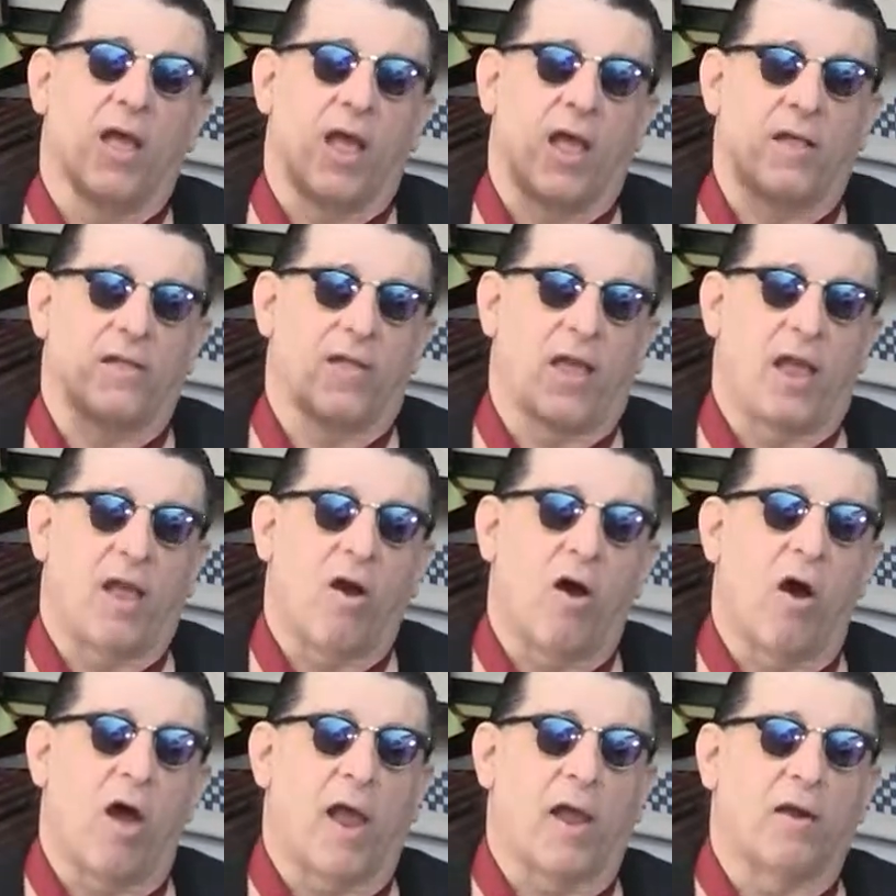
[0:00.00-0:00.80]
and they
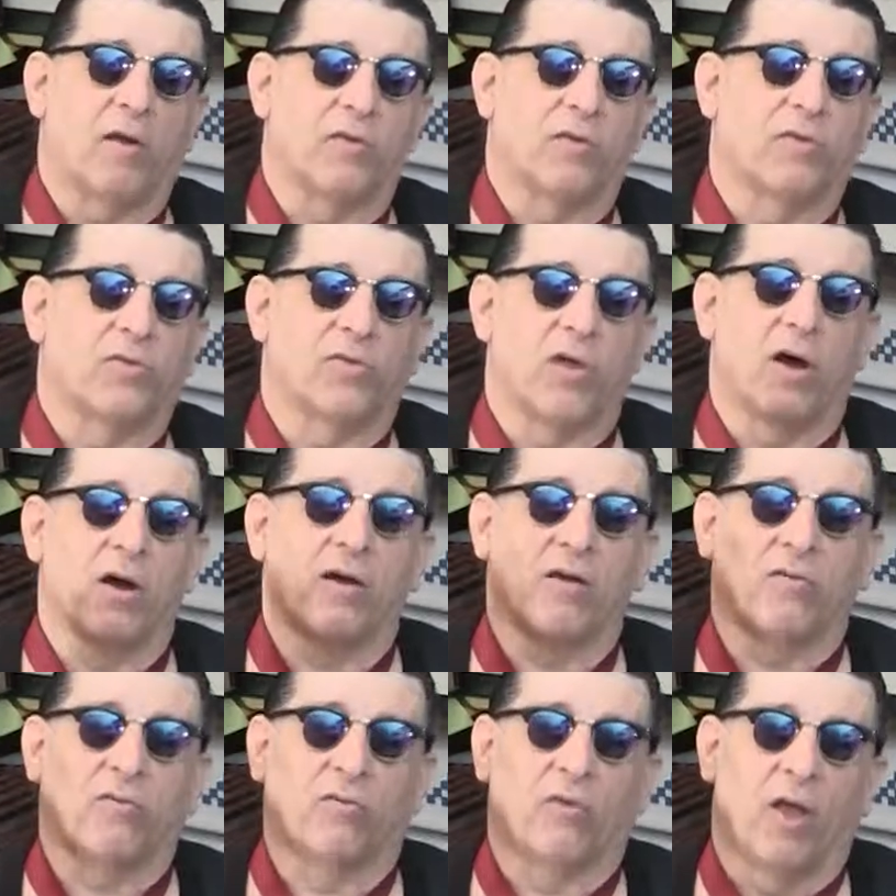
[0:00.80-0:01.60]
hired
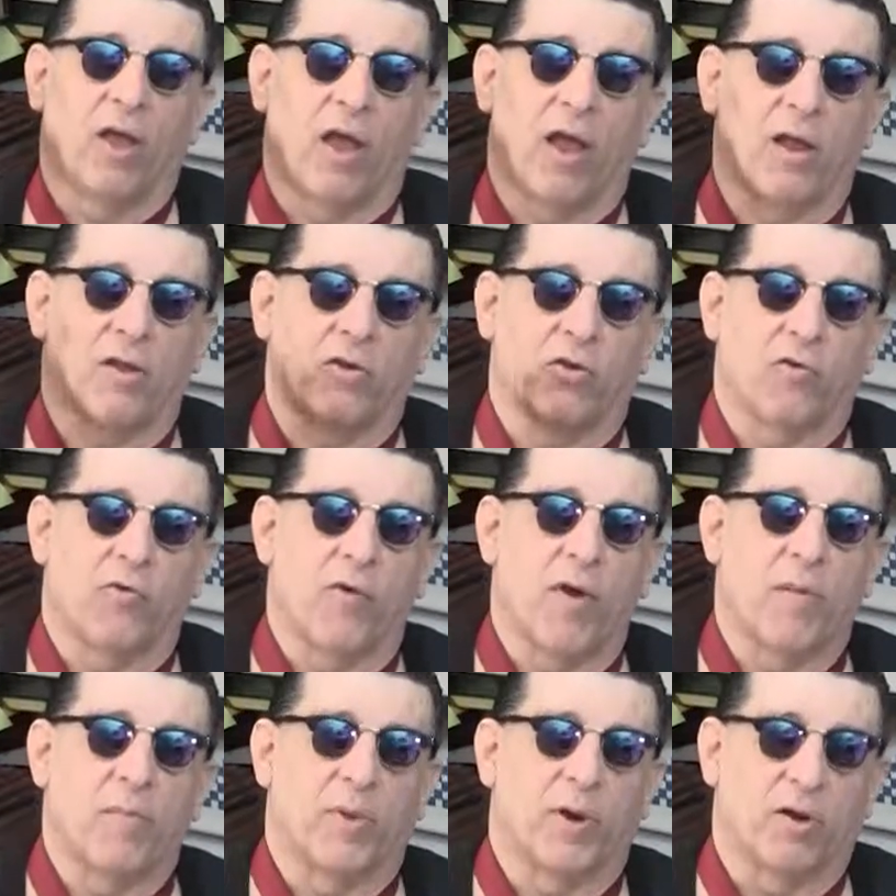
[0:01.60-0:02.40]
thugs and
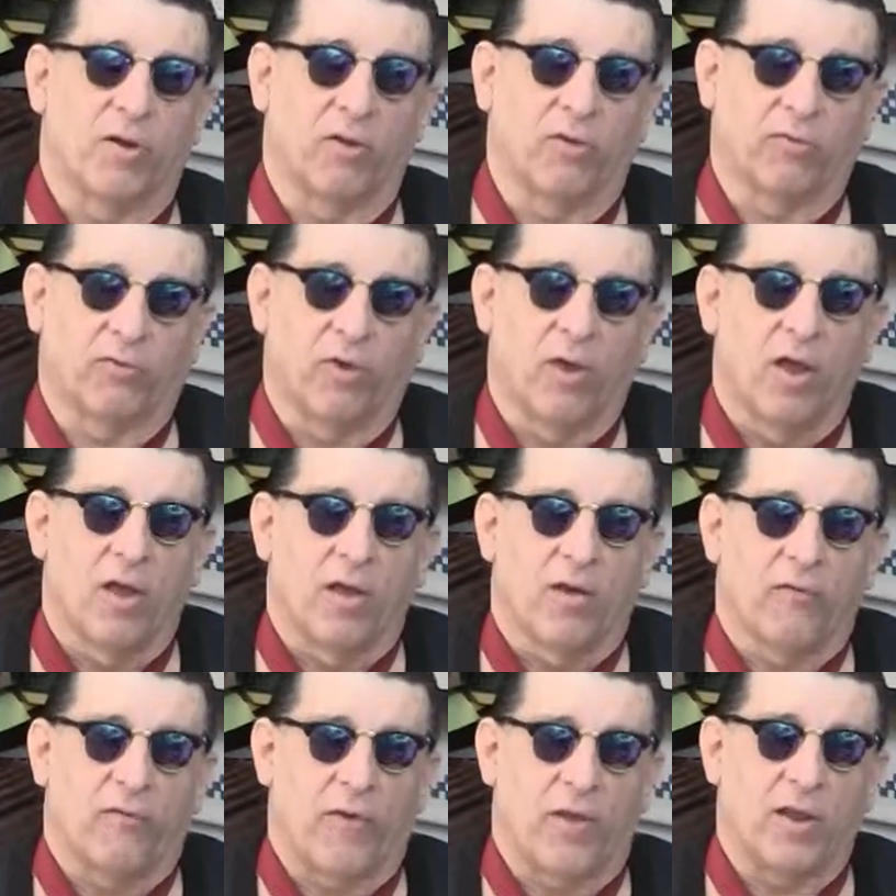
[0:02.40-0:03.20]
criminals
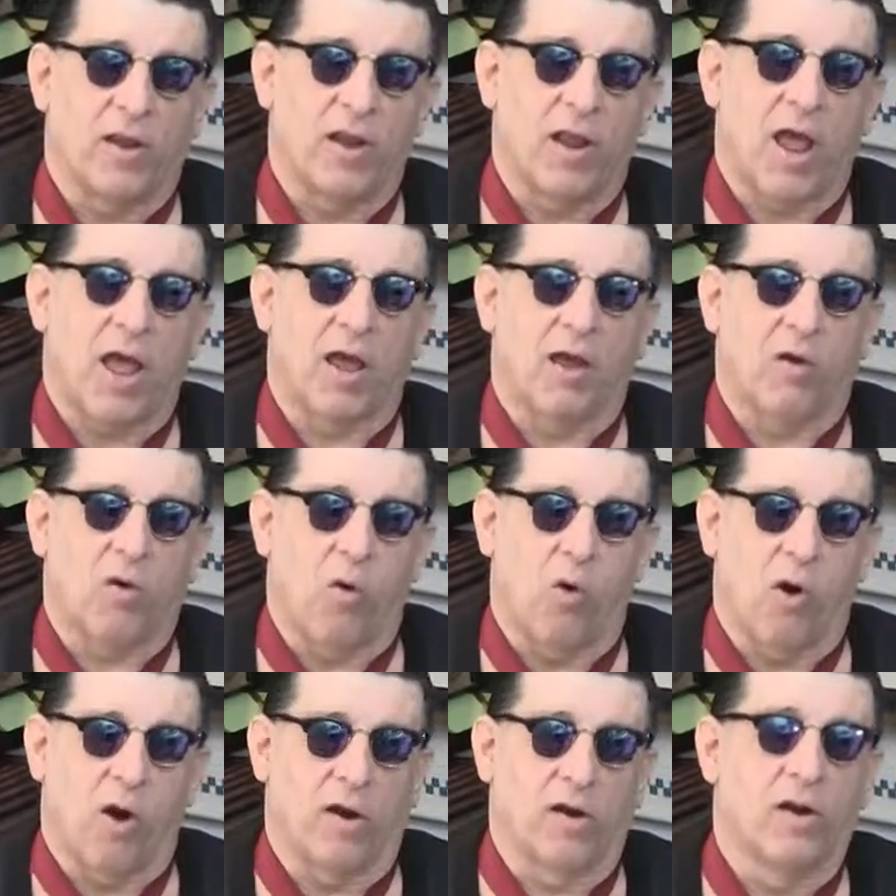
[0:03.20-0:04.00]
in
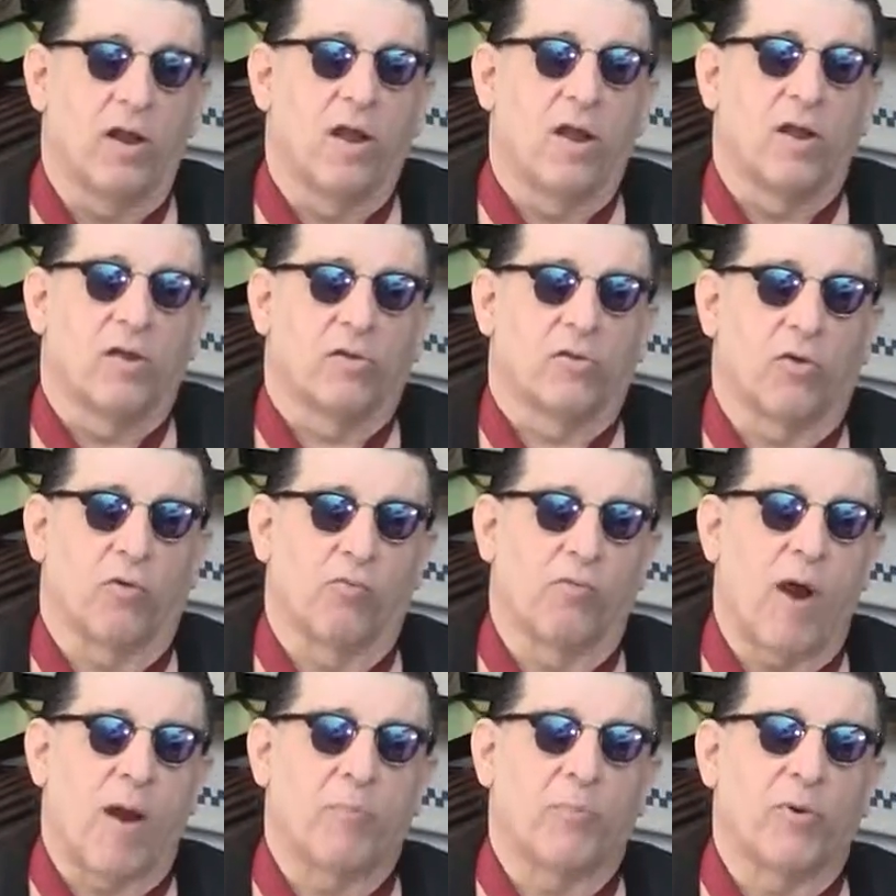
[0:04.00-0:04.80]
Acorn to
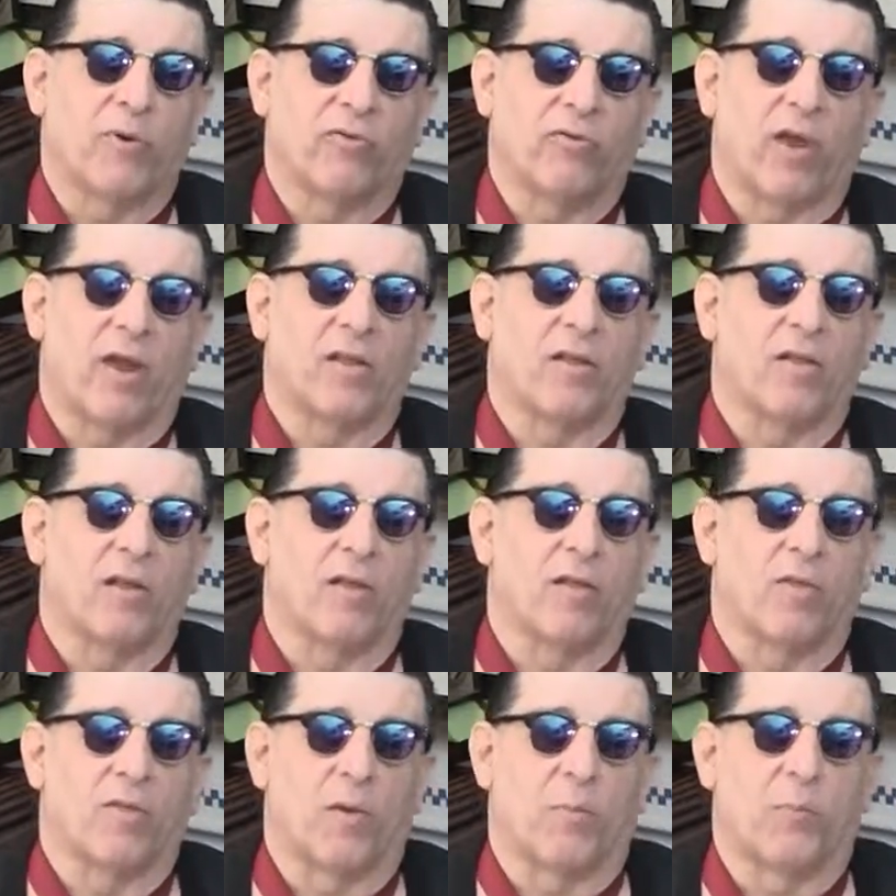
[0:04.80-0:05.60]
represent
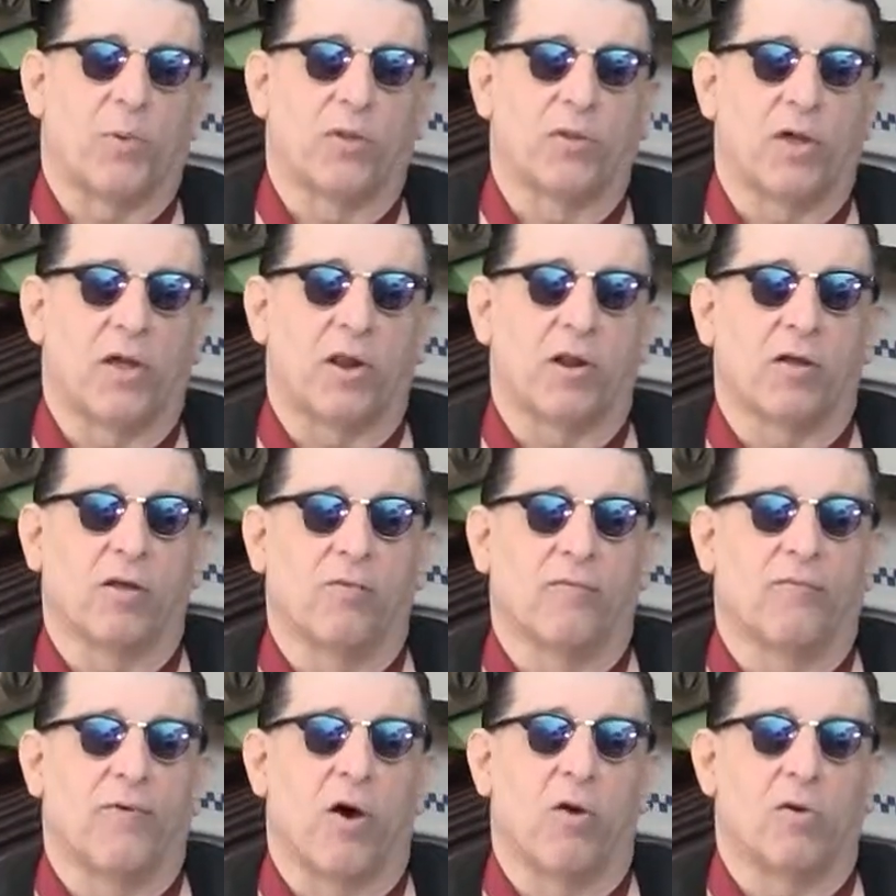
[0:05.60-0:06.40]
the
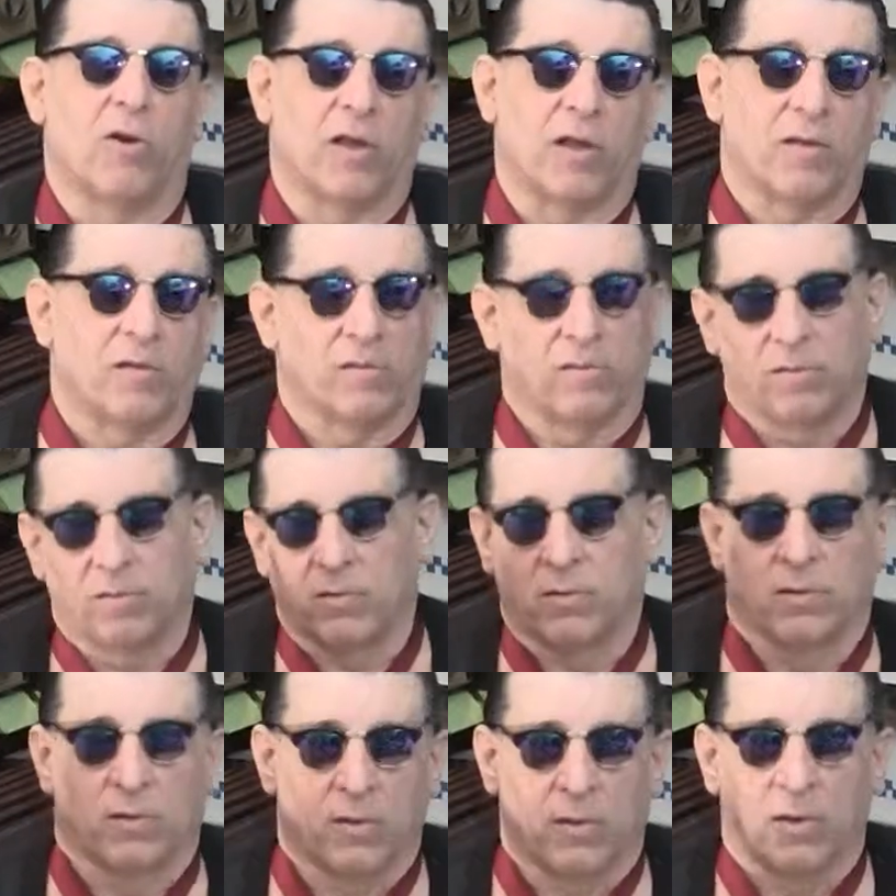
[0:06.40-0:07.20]
political voting
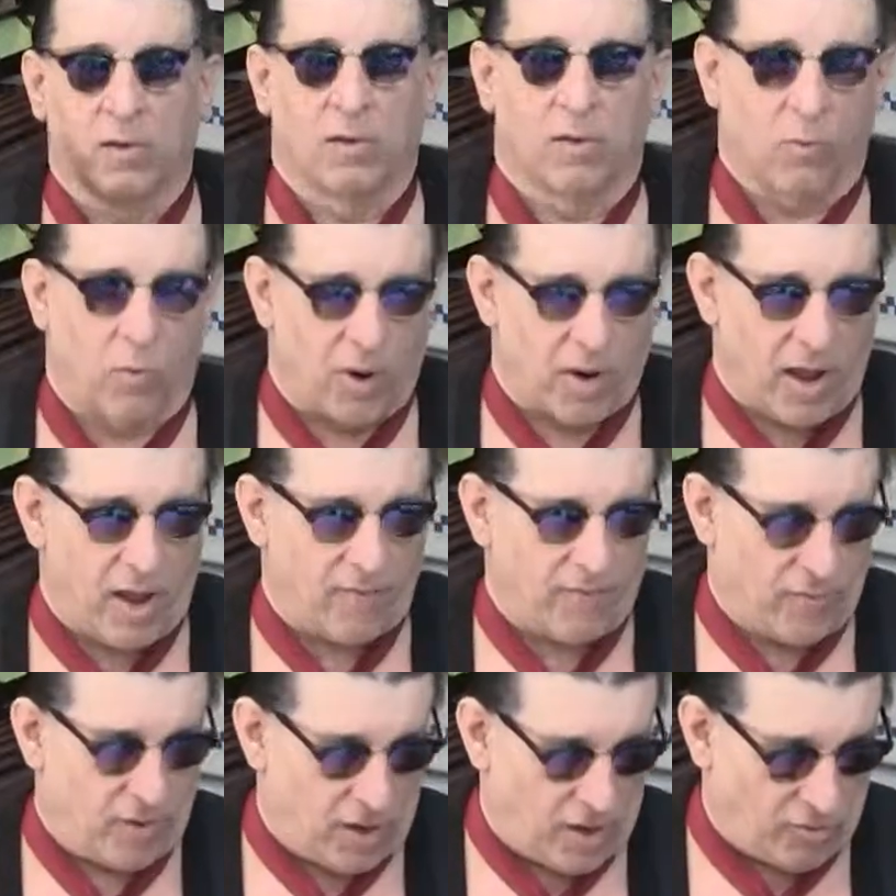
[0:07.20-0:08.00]

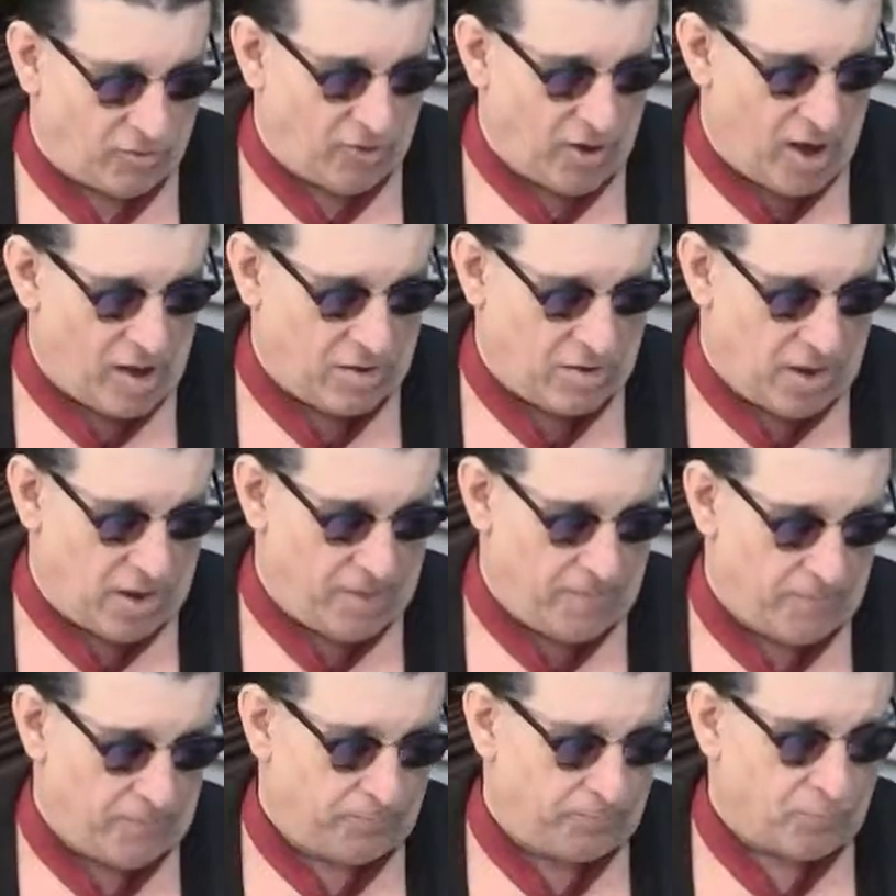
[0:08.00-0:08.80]
whatever agenda.